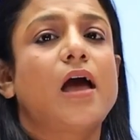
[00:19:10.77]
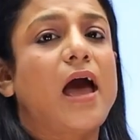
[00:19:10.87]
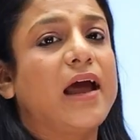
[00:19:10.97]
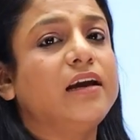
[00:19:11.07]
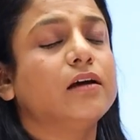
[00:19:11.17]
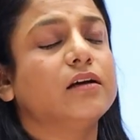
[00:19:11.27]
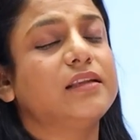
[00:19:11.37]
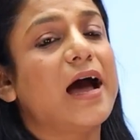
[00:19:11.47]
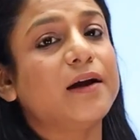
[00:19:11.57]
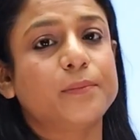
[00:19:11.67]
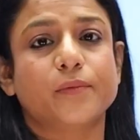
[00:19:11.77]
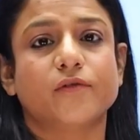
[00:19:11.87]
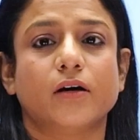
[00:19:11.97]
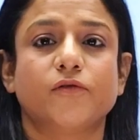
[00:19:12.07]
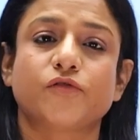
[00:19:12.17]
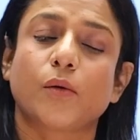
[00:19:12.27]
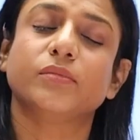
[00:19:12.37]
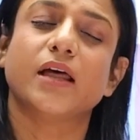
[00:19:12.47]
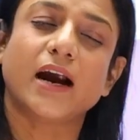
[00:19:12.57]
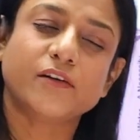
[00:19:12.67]
and that
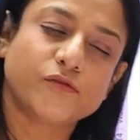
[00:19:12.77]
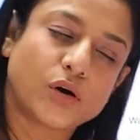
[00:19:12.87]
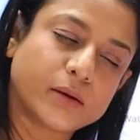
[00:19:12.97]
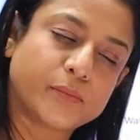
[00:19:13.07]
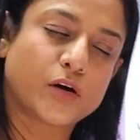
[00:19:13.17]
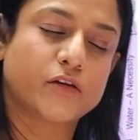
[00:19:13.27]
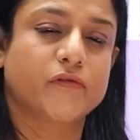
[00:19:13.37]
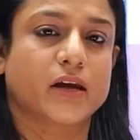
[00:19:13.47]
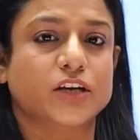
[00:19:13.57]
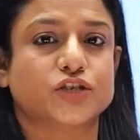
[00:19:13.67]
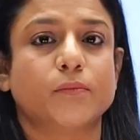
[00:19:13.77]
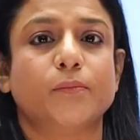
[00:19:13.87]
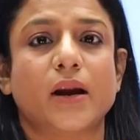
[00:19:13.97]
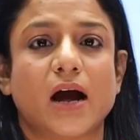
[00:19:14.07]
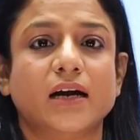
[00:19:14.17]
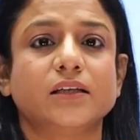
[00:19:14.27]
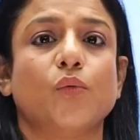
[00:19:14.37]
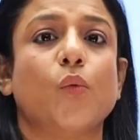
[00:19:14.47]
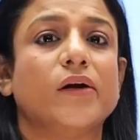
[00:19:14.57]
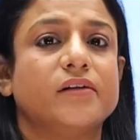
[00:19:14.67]
from that water purification plant the
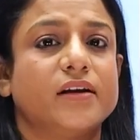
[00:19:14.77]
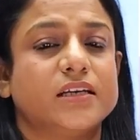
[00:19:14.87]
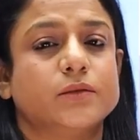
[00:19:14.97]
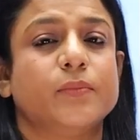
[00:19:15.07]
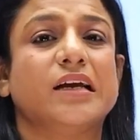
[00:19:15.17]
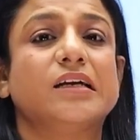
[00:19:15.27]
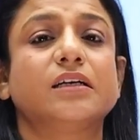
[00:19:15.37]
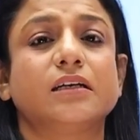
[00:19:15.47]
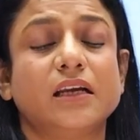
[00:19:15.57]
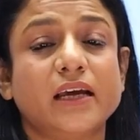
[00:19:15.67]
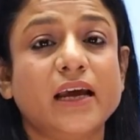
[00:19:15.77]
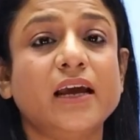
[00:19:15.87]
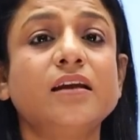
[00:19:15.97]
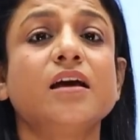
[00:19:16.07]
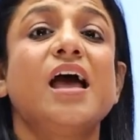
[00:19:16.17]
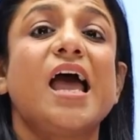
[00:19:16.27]
water is being cleaned,